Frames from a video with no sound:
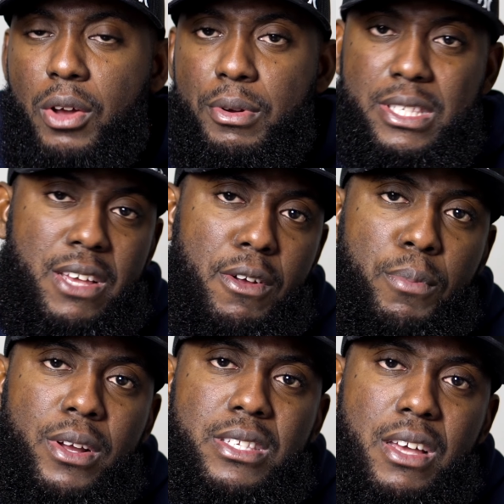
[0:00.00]
with
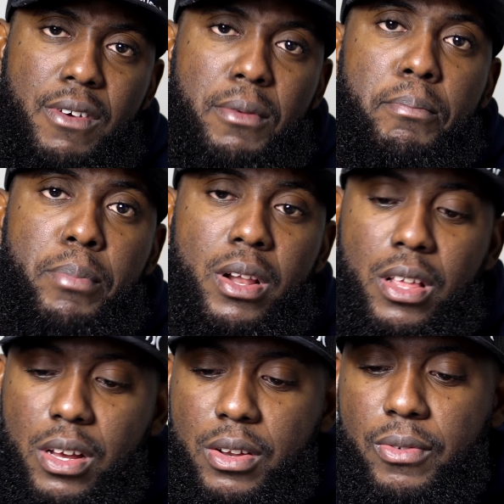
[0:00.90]
7.7
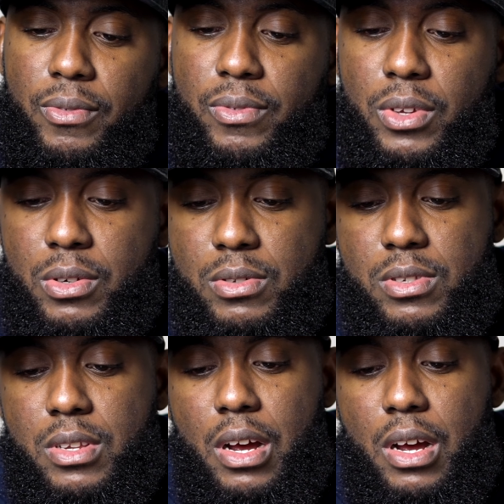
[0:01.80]
billion views.